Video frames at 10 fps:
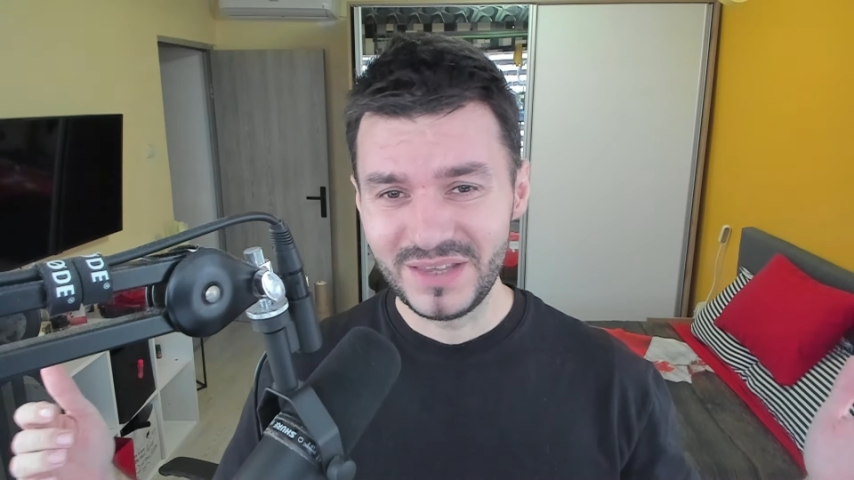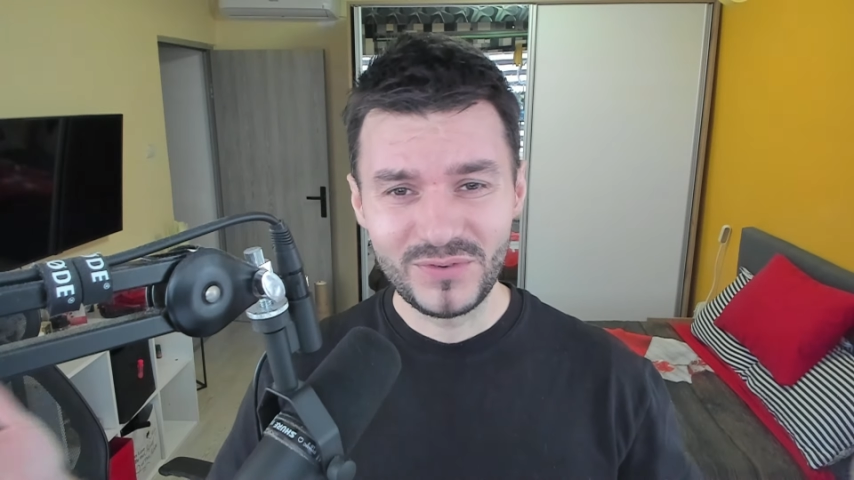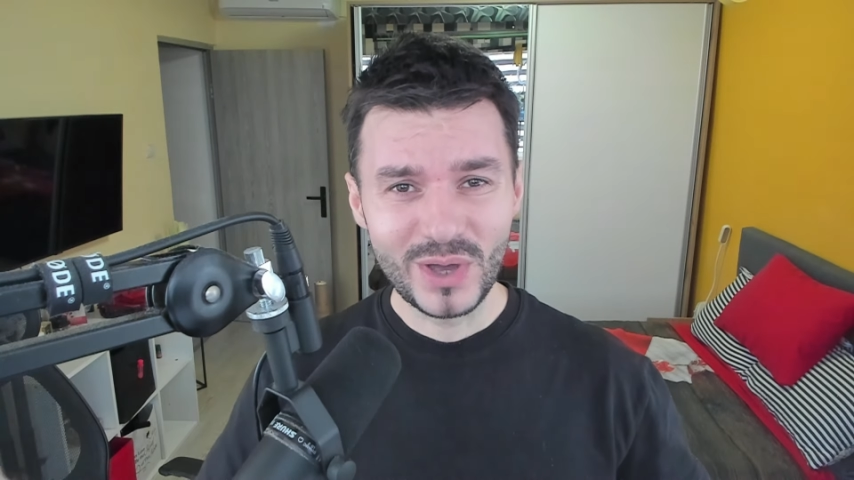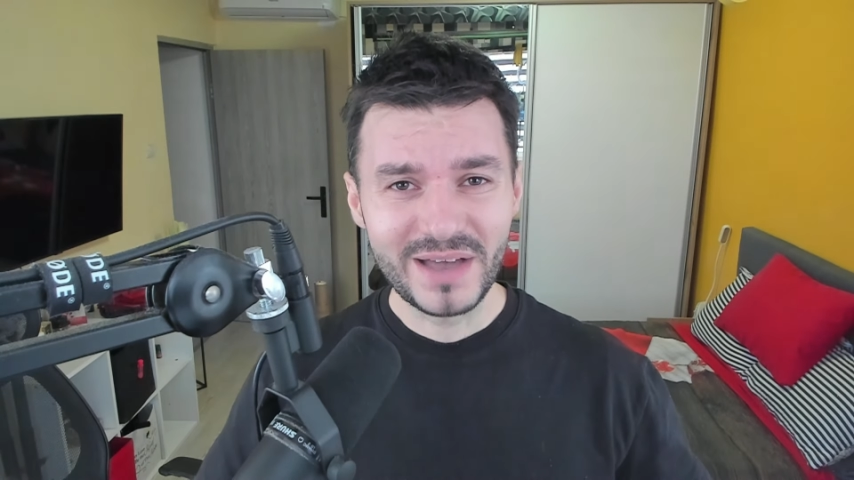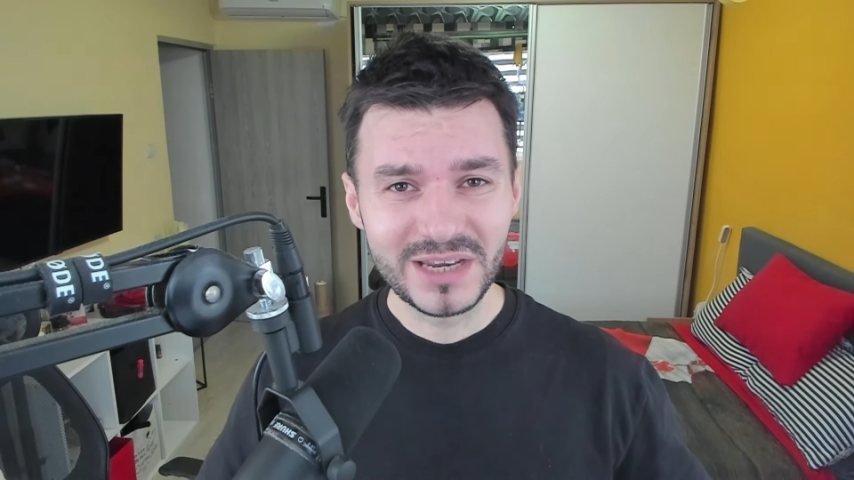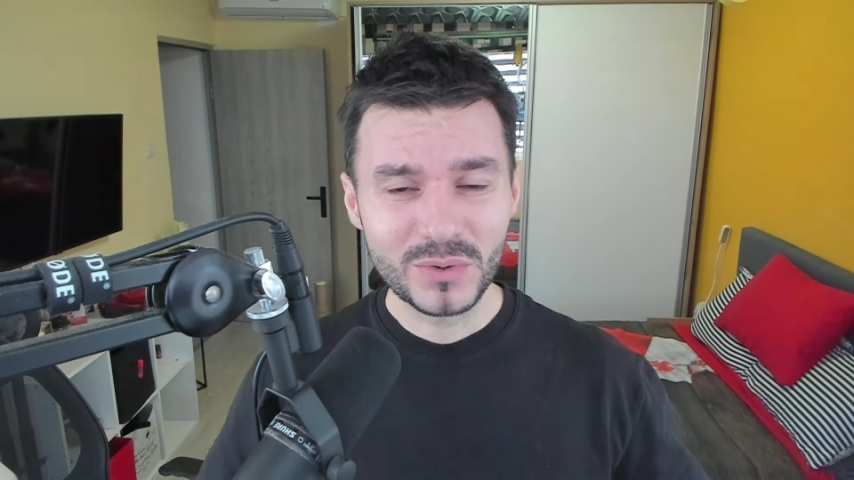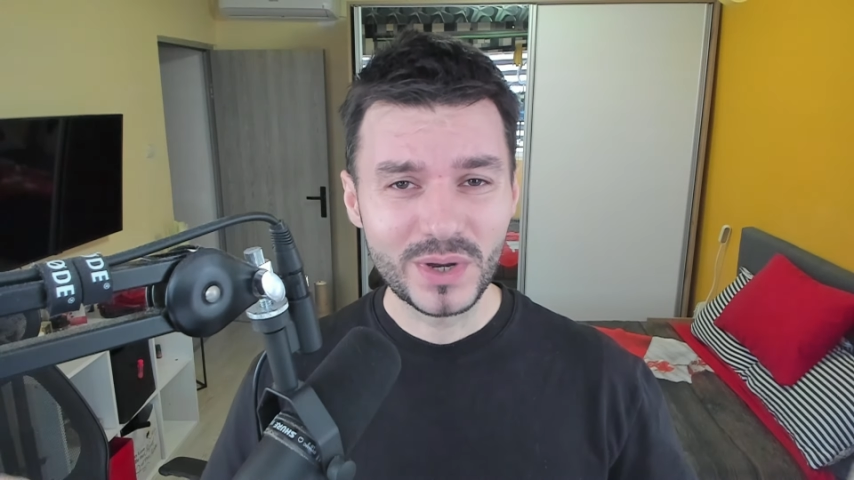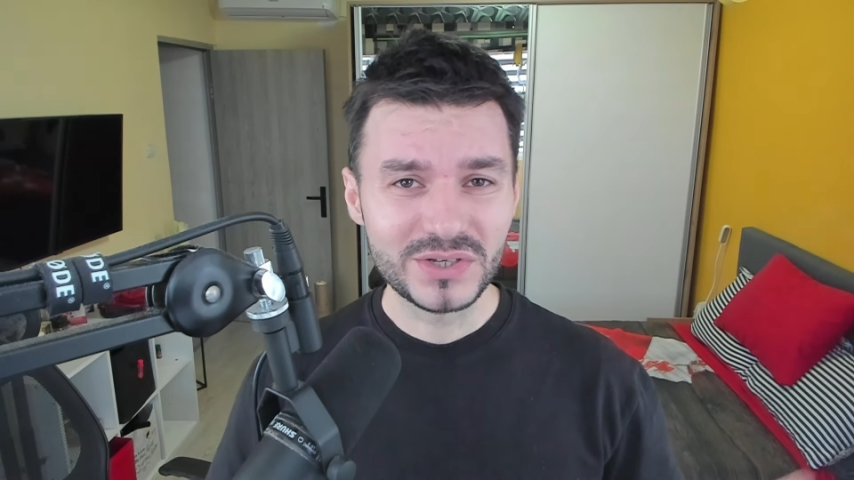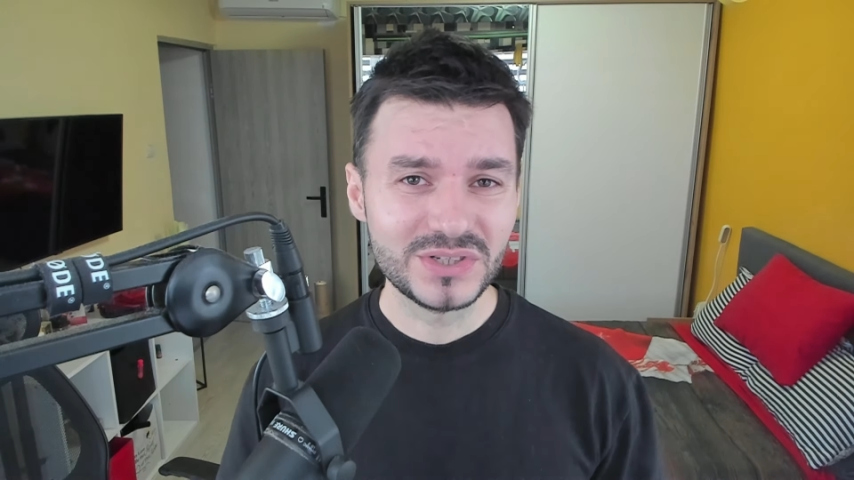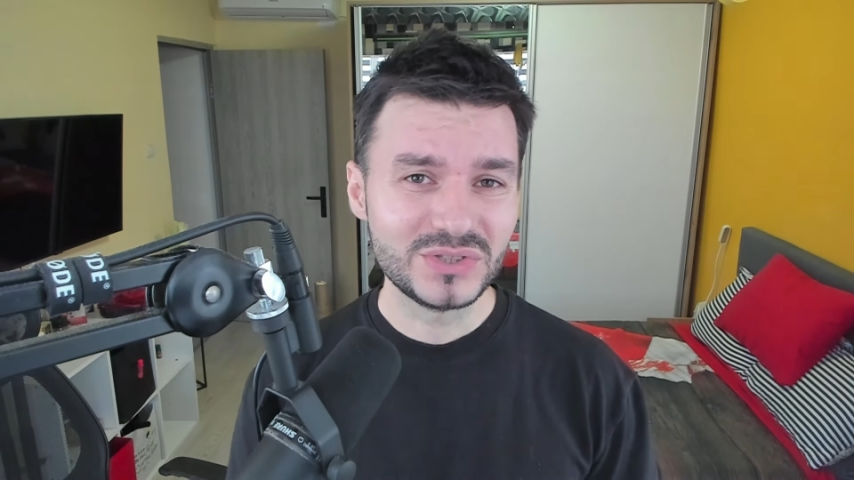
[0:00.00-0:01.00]
if you have any
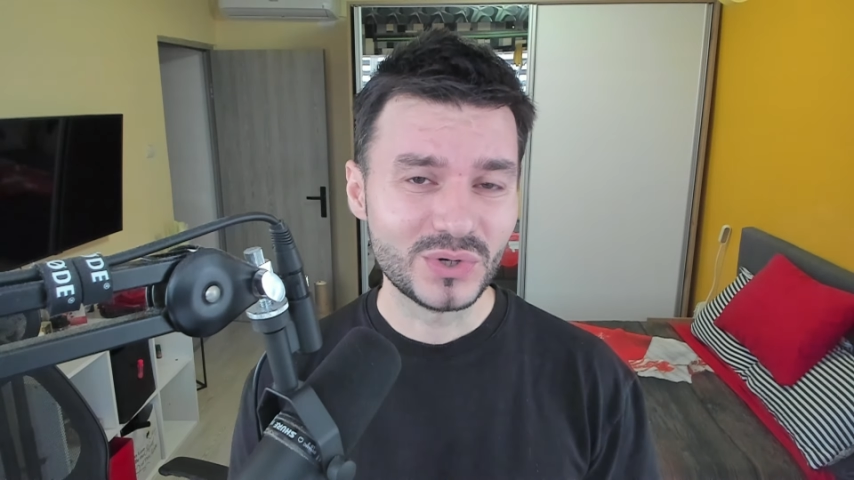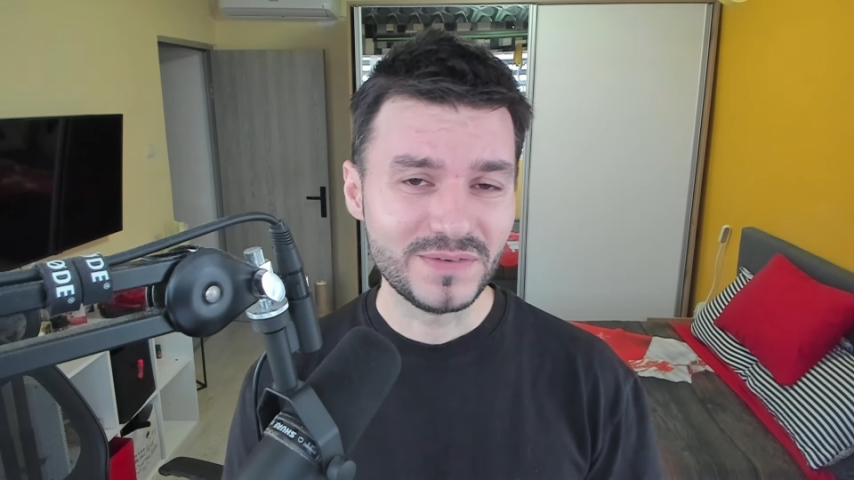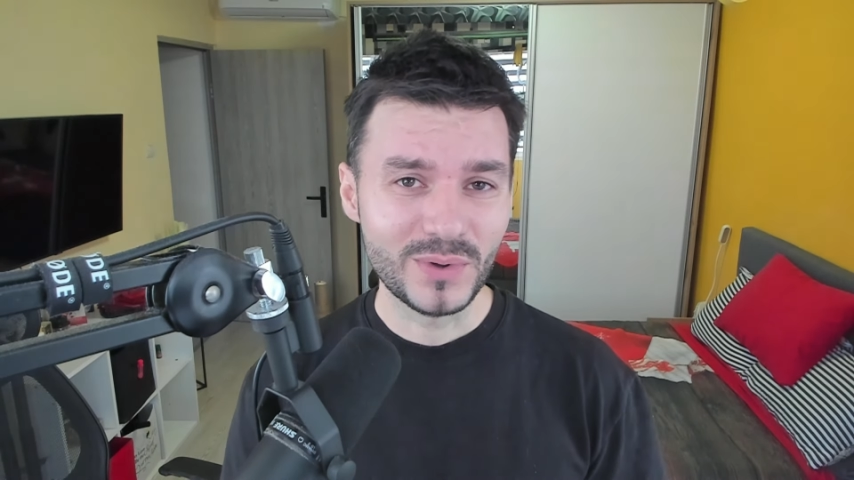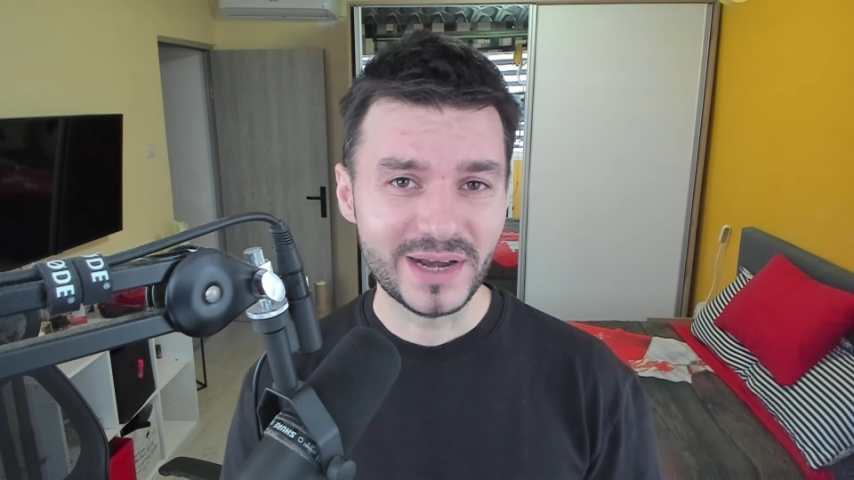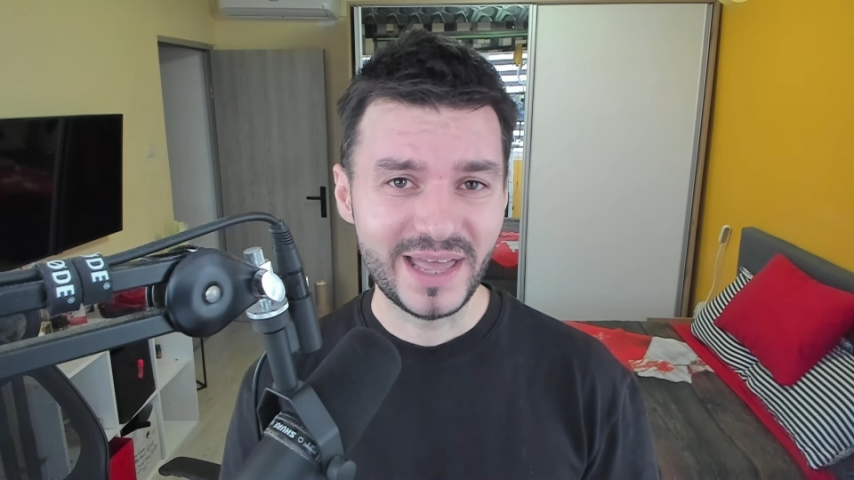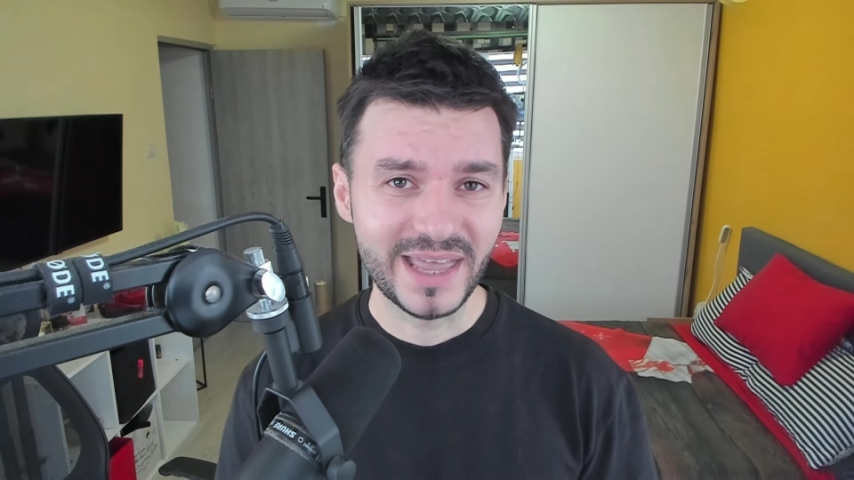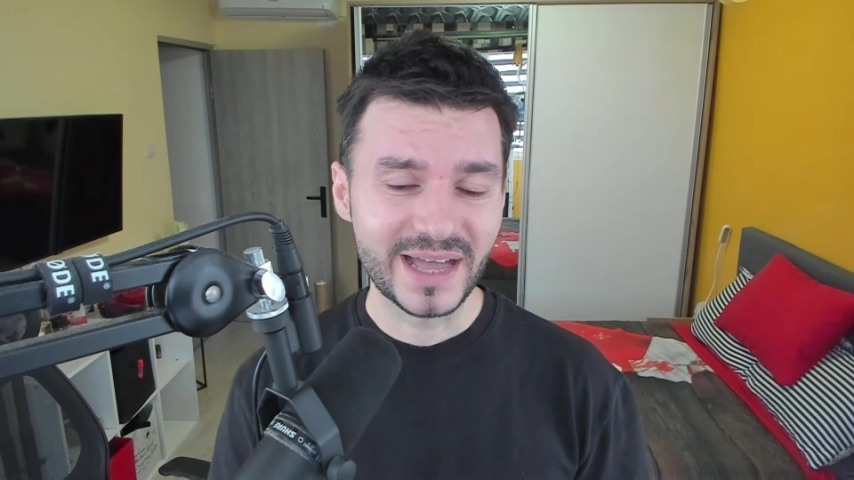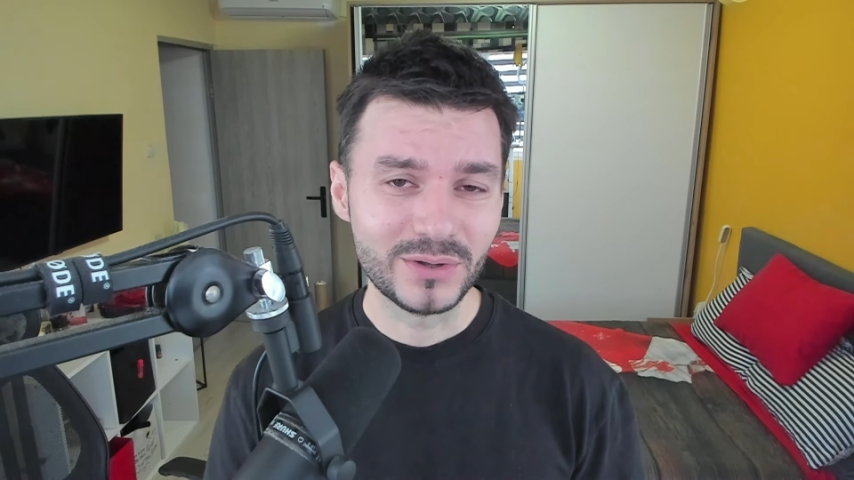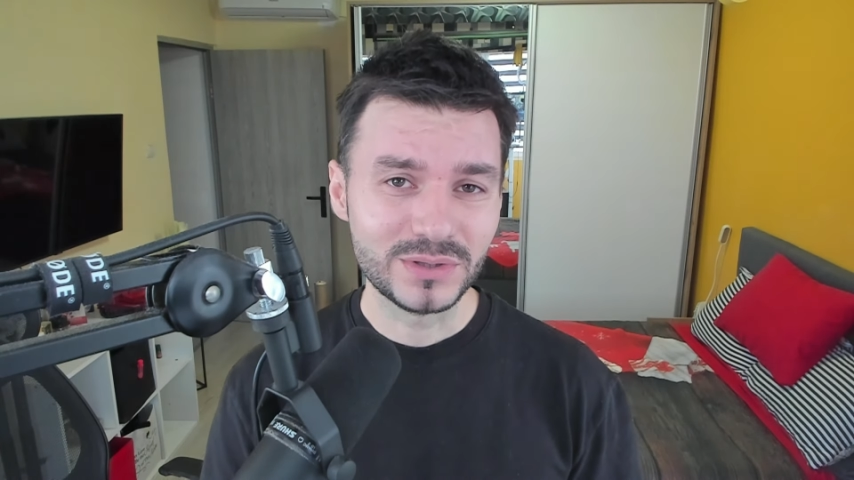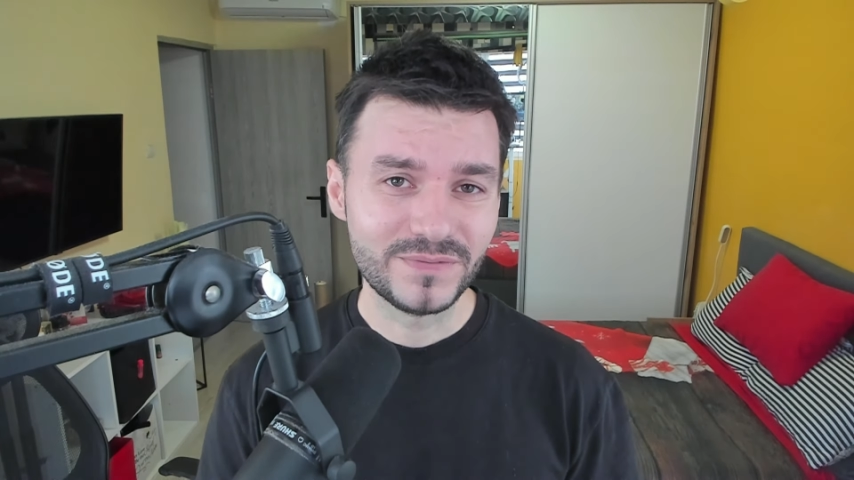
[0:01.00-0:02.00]
questions or if you want to hang out,